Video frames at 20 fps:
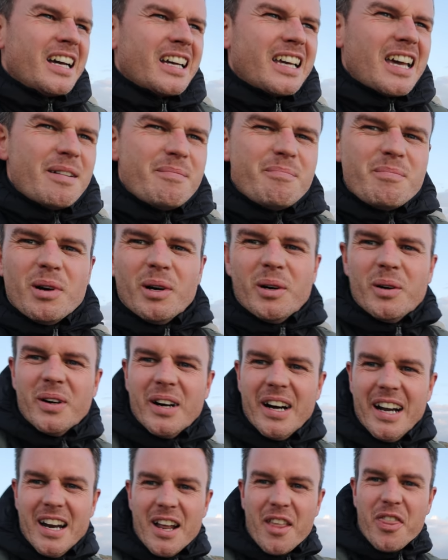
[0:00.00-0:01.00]
gimbal,
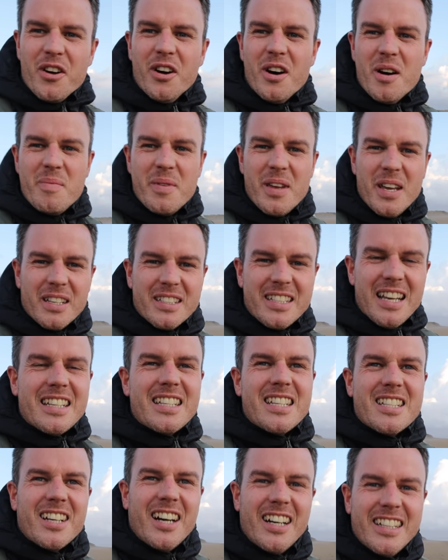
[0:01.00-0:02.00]
and I thought it'd be, it
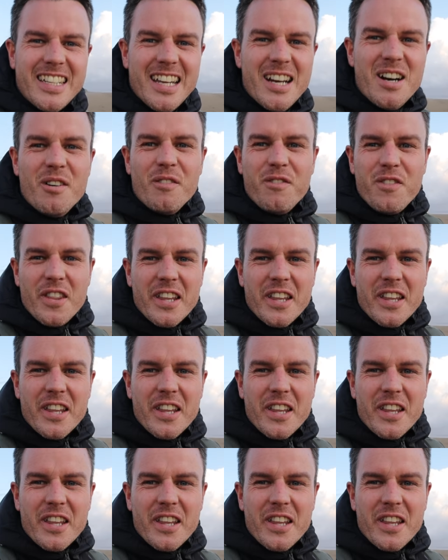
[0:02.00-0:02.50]
says it's ideal